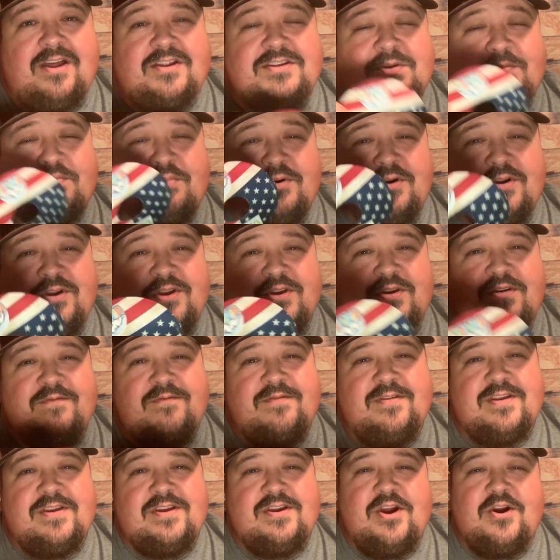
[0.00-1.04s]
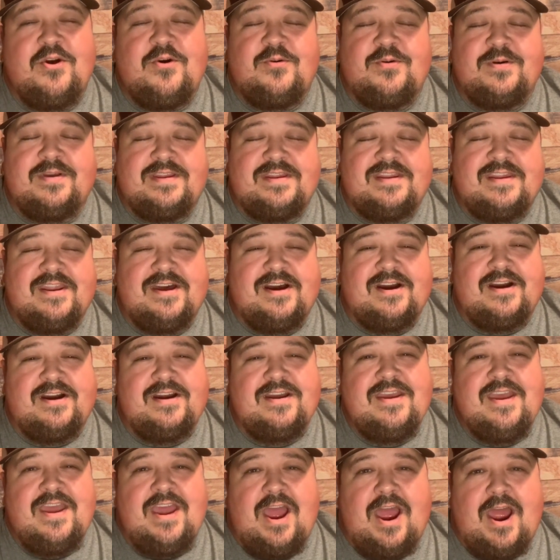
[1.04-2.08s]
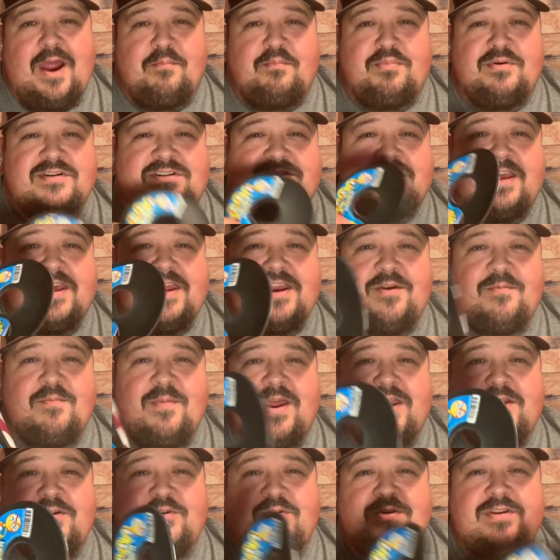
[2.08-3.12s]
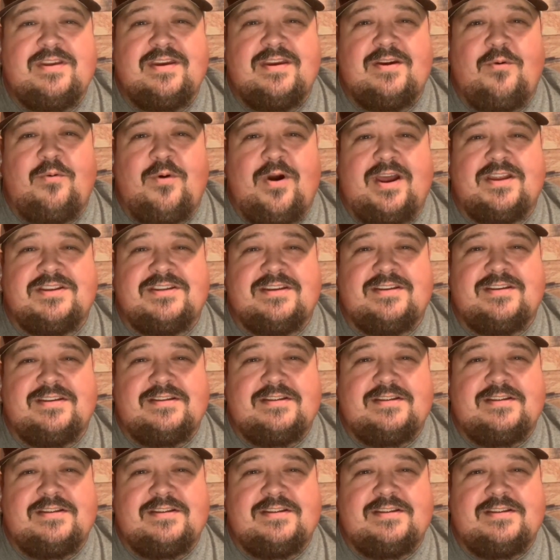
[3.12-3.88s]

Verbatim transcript: It's a pretty good video, and I appreciate everybody who did watch it,